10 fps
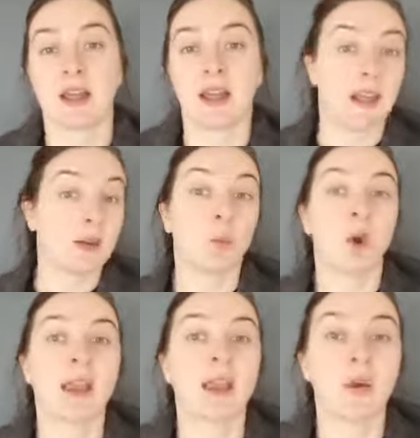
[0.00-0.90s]
in
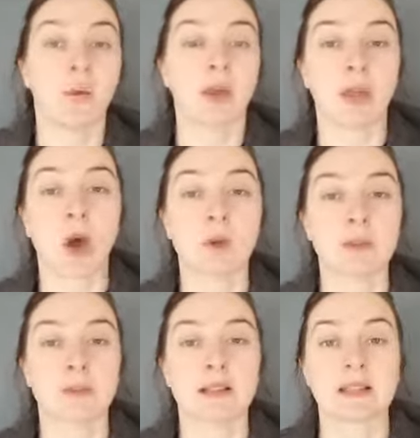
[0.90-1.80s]
working with older
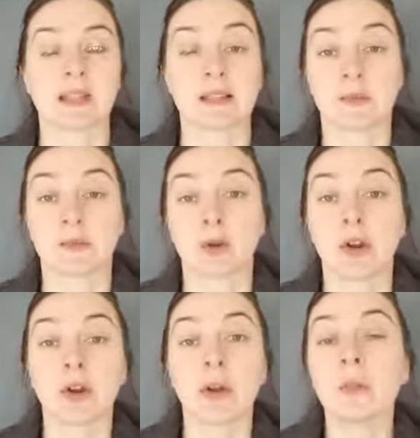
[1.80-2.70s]
buildings for a
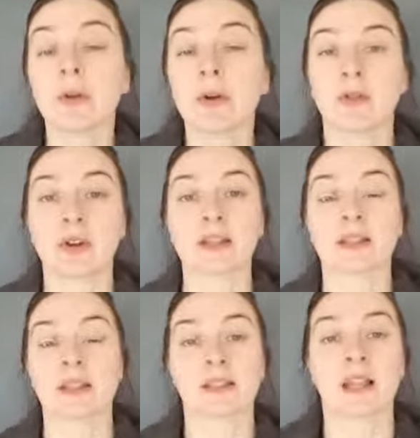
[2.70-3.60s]
number of
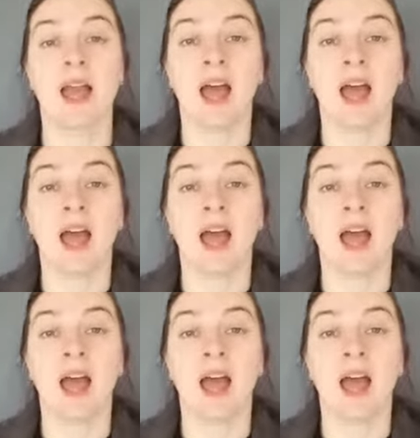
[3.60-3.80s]
reasons.